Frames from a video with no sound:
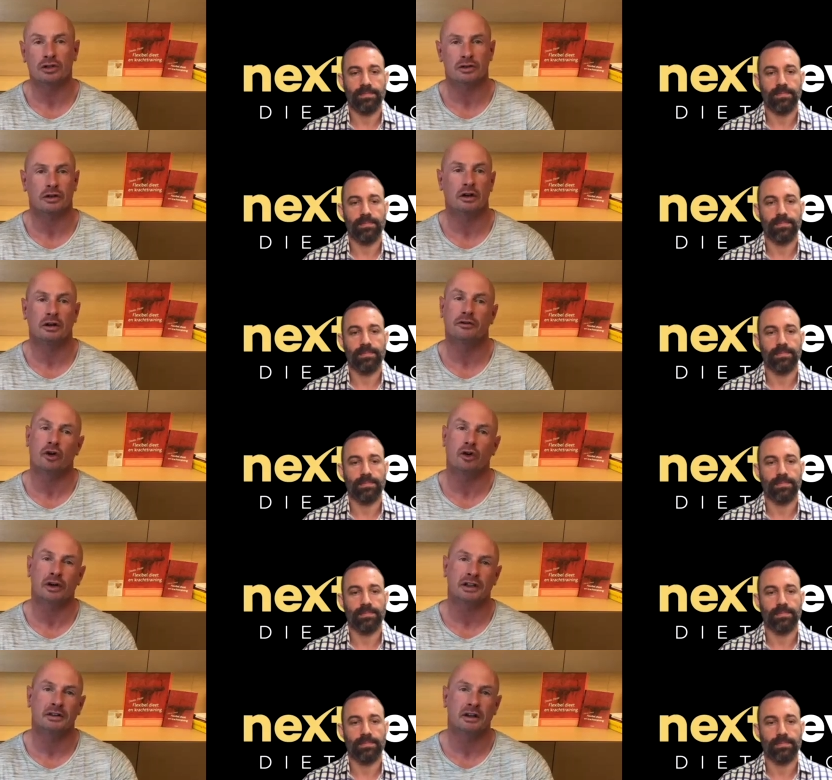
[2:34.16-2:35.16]
Speaker 1: uh,
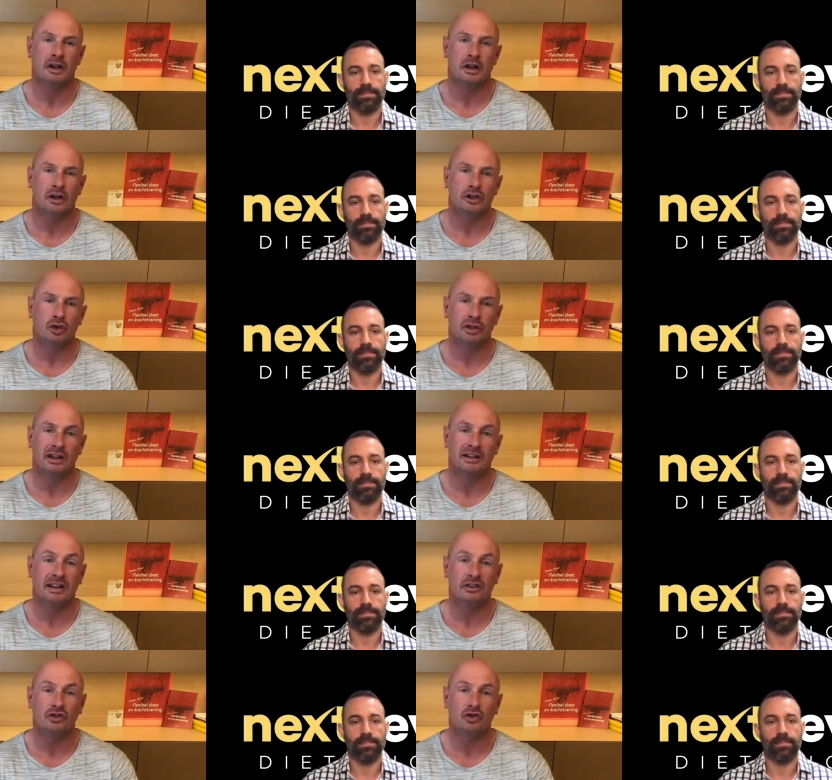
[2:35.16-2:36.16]
for it, should they
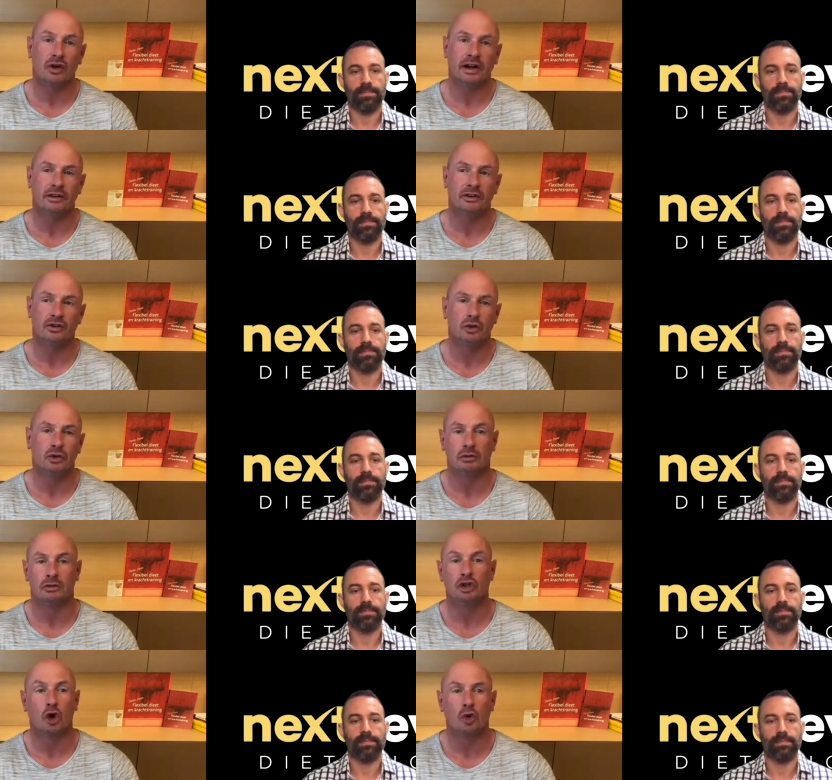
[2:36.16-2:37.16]
then try
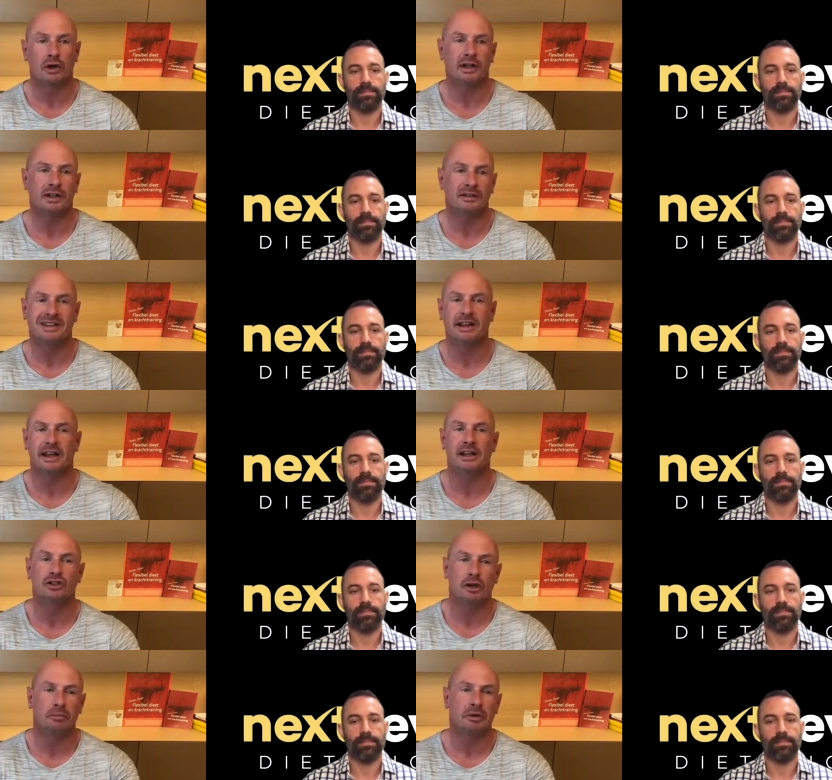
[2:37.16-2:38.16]
to lower it,
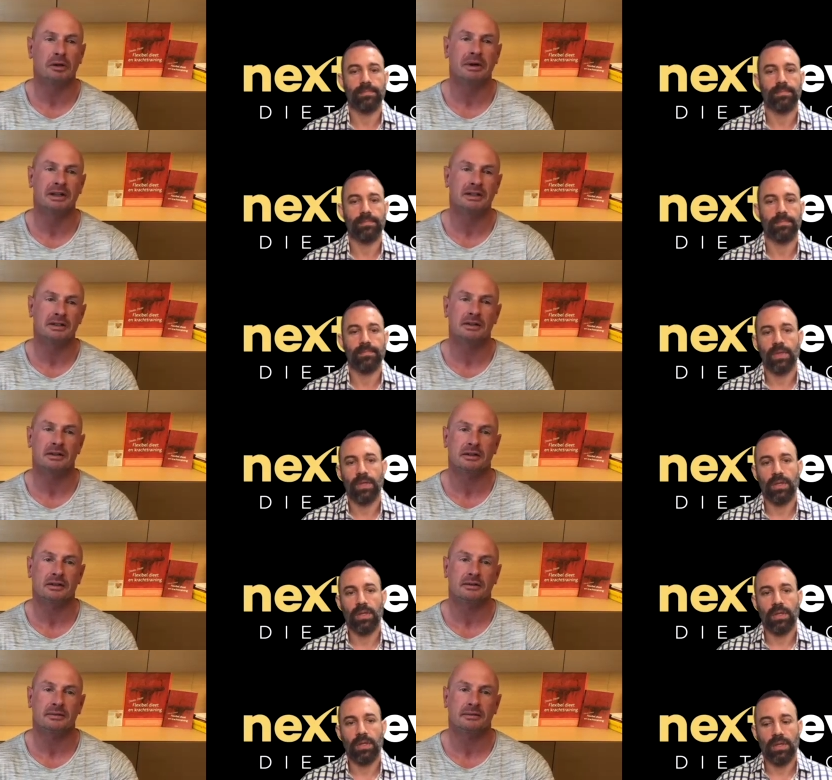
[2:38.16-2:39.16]
taking supplements?
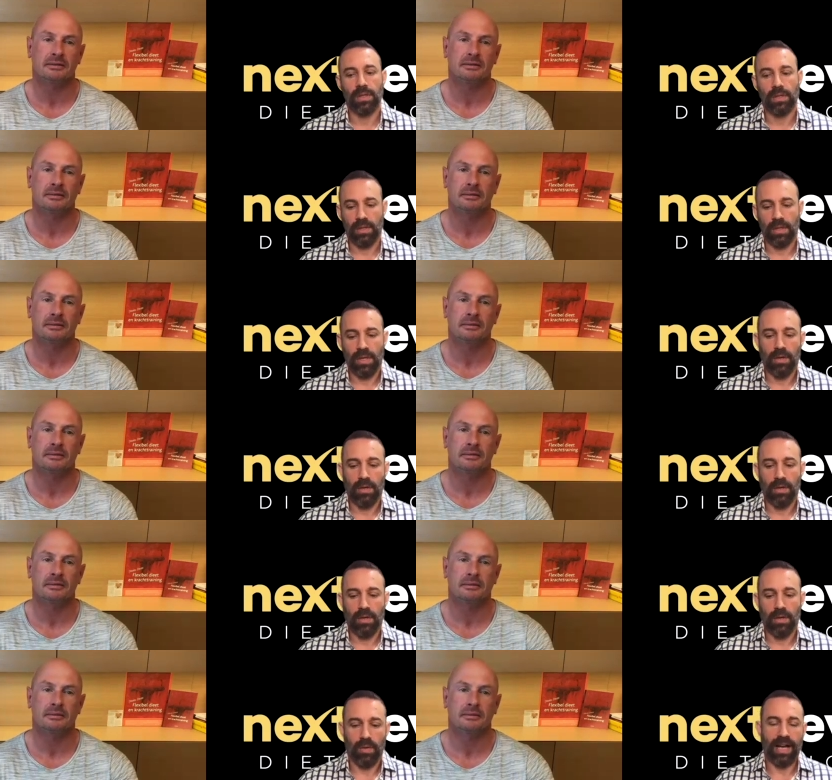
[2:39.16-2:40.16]

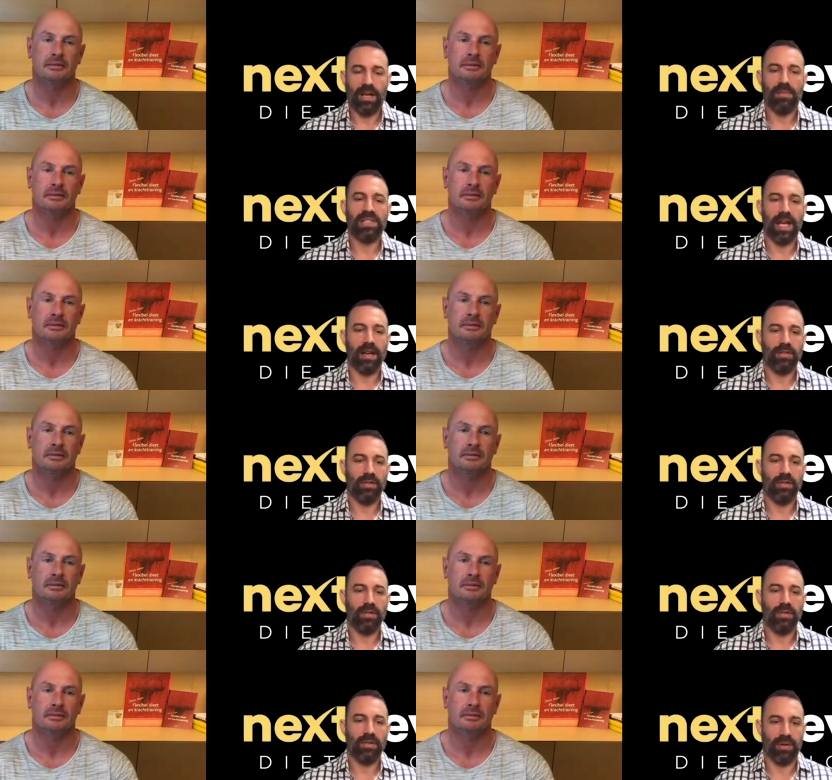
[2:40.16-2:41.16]
Speaker 2: Well, that comes down
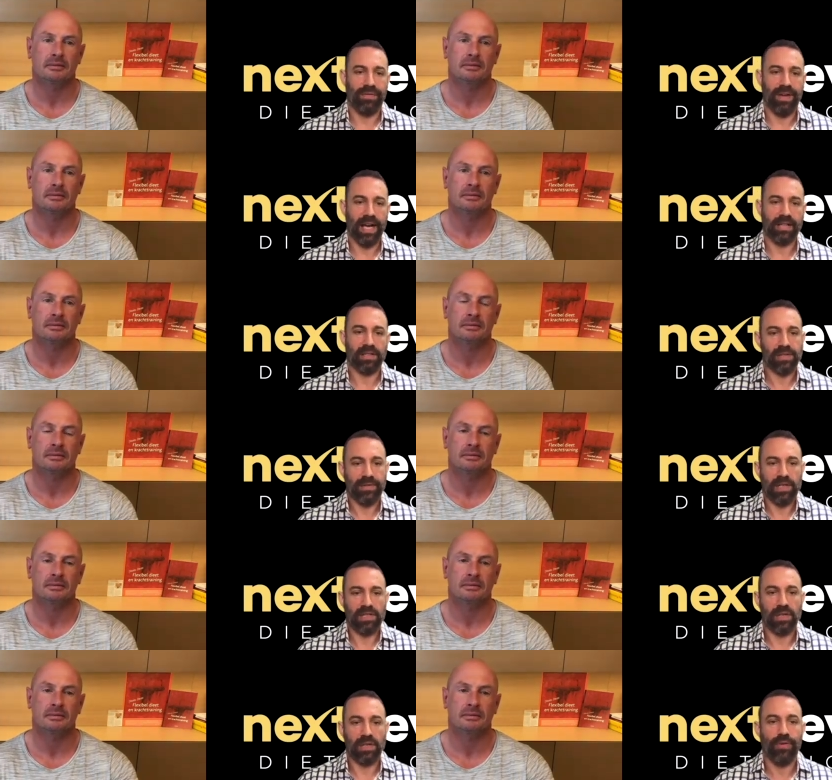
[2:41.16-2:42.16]
to a number of factors.
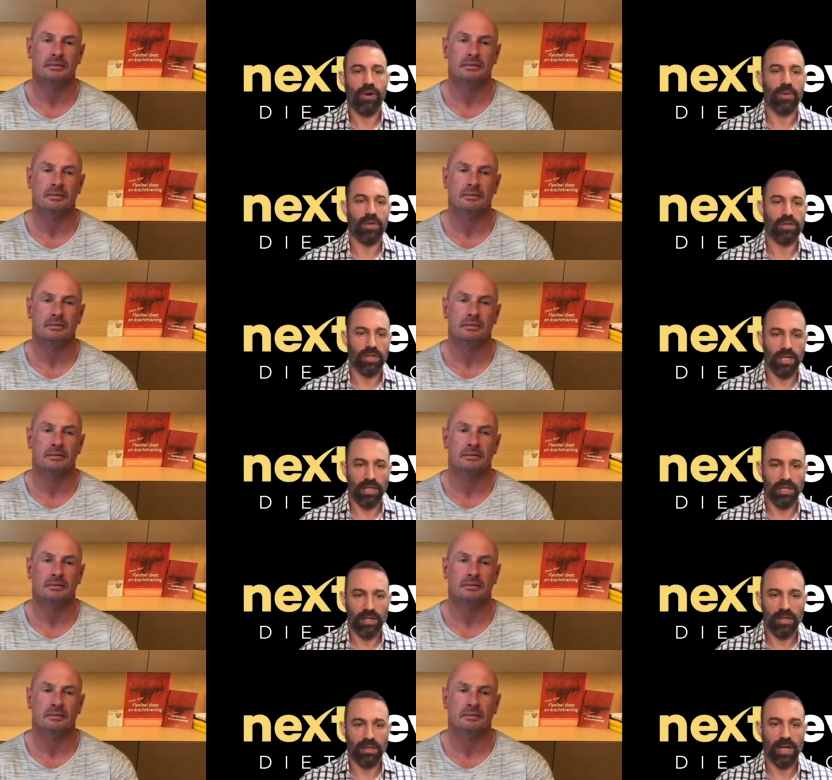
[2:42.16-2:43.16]
First and foremost, you
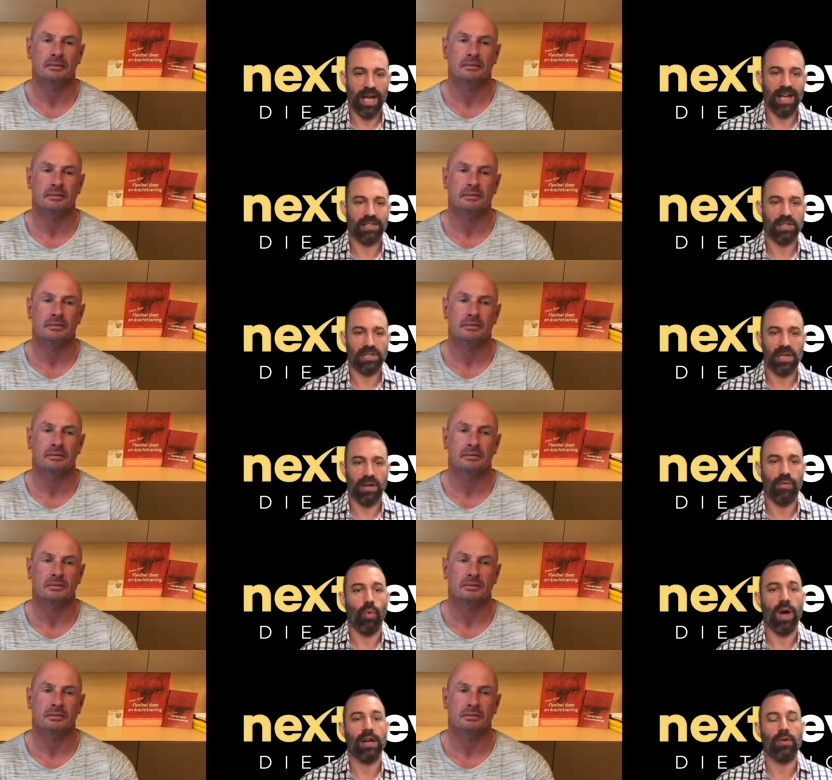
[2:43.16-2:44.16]
need to ask
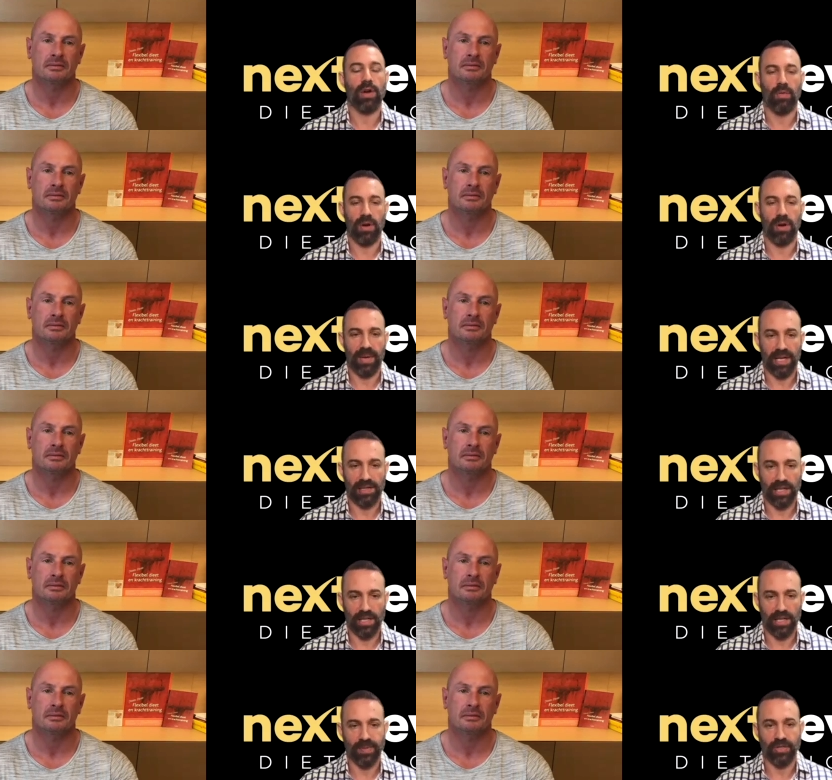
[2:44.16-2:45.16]
yourself, why do I want my
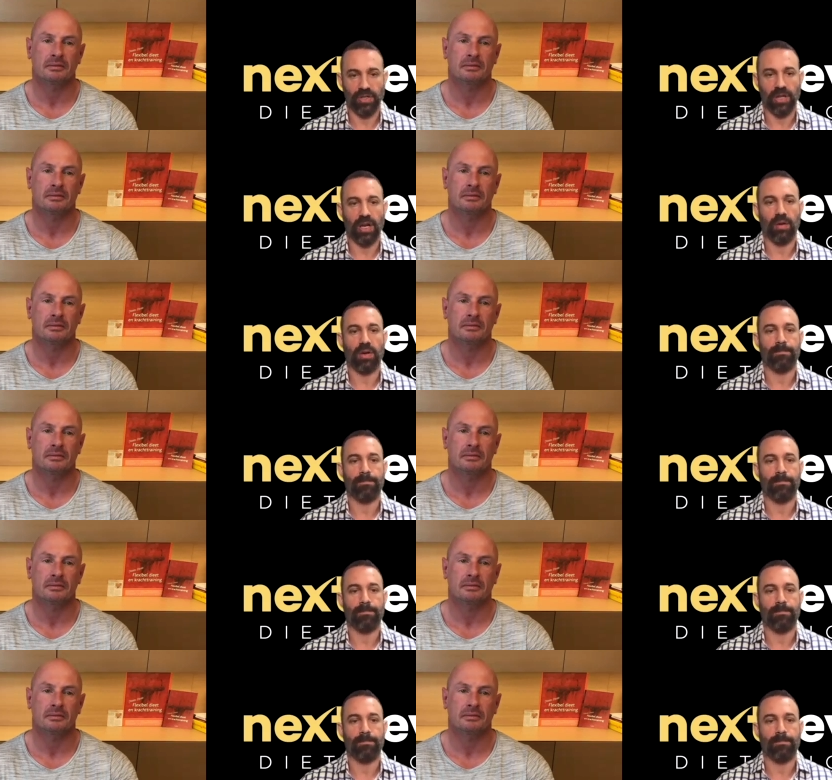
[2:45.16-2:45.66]
SHBG lower?